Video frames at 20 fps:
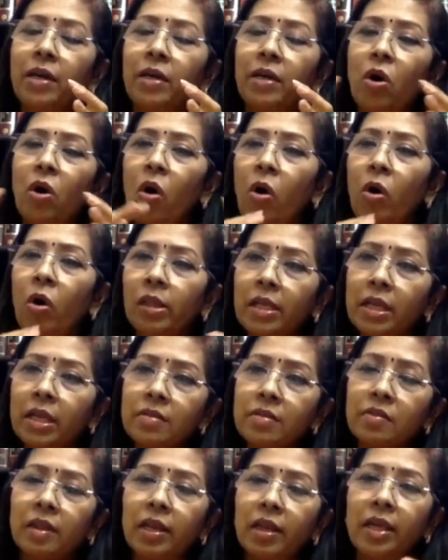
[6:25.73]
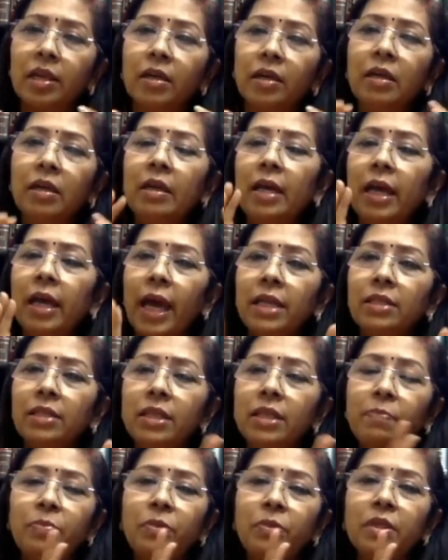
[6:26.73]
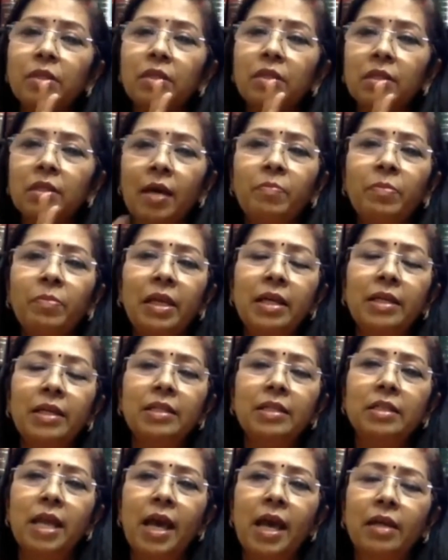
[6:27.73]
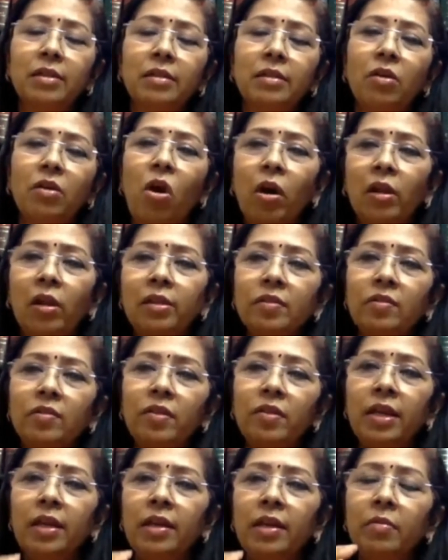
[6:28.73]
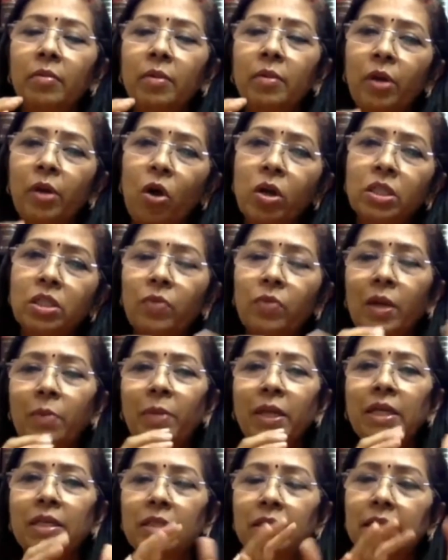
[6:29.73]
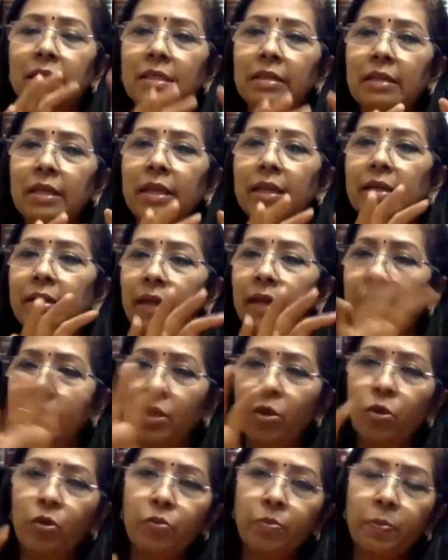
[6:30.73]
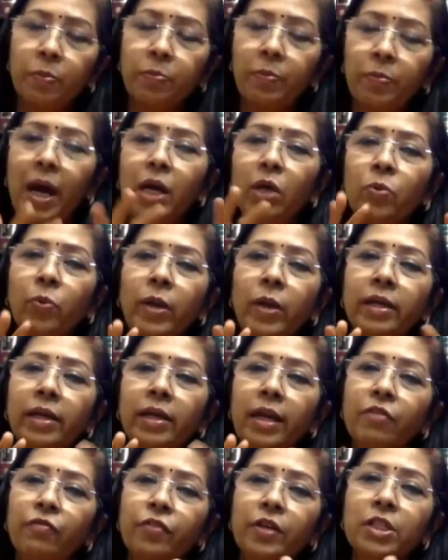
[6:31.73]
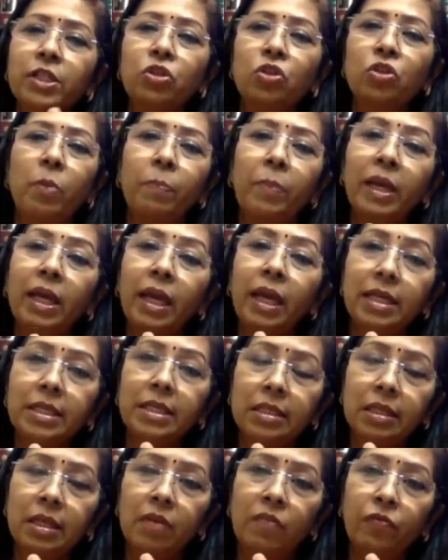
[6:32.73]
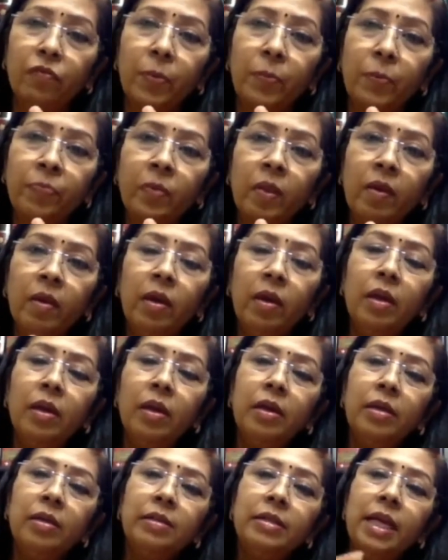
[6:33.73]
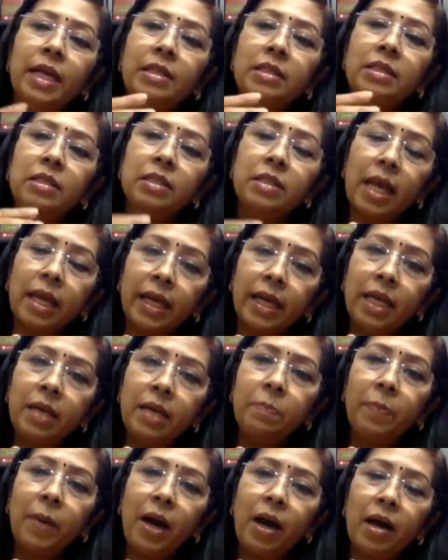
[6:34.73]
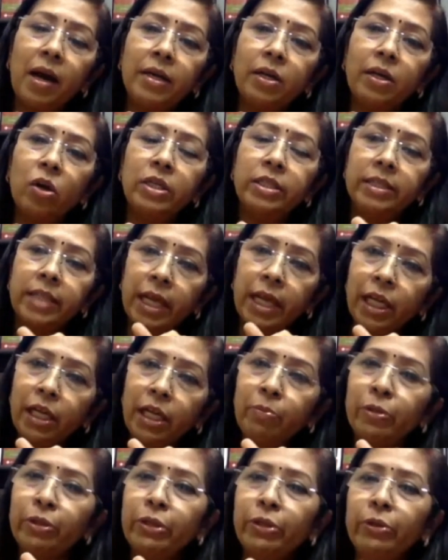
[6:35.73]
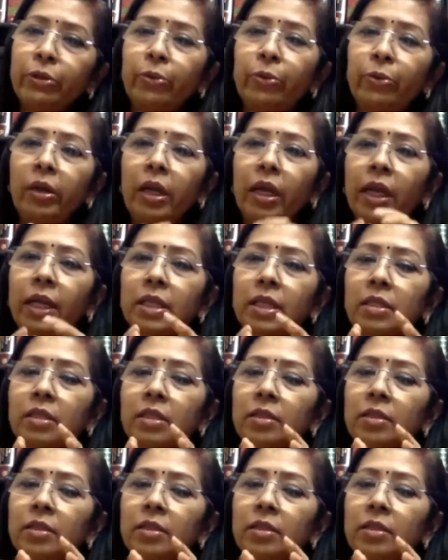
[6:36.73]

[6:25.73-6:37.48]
all these except Slum Clearance Act, all the 3 laws will be discussed here in your part 1 in first topic itself. Then second part or second module, it